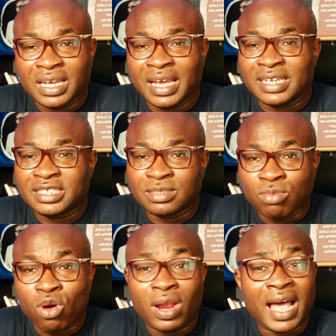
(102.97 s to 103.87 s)
a
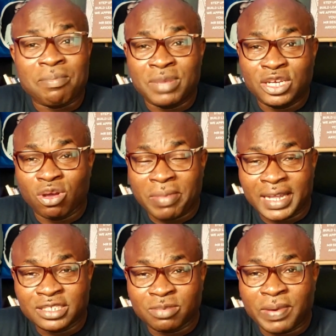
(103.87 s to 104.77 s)
small and medium
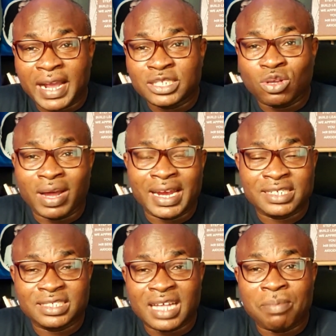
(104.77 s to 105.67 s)
enterprise, or an
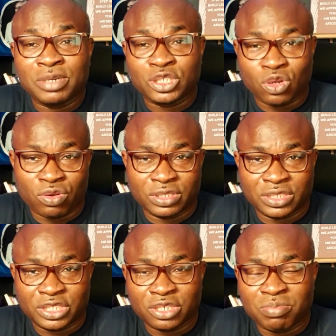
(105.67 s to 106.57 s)
established
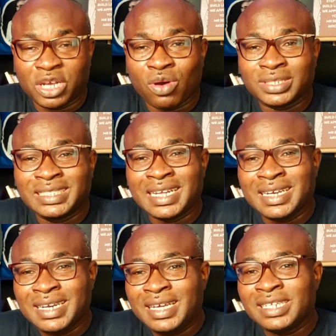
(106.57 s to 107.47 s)
organization? Because the
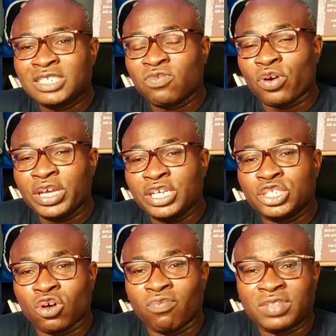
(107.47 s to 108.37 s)
needs for
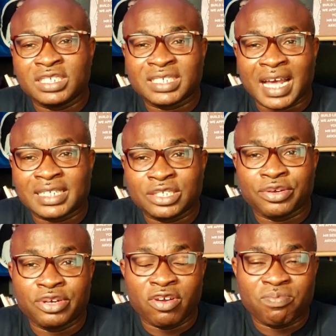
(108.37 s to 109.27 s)
each of this
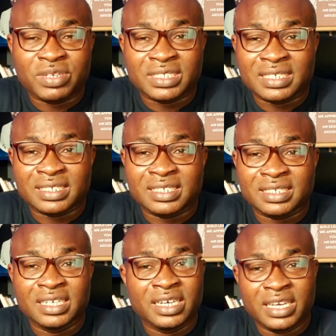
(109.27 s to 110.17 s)
category of
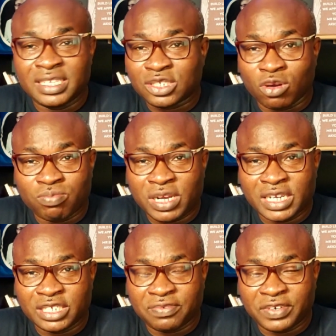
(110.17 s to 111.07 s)
businesses is
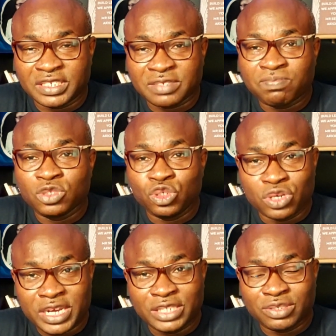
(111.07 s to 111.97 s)
completely different. You
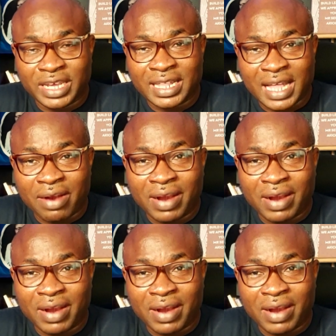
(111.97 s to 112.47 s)
need to get that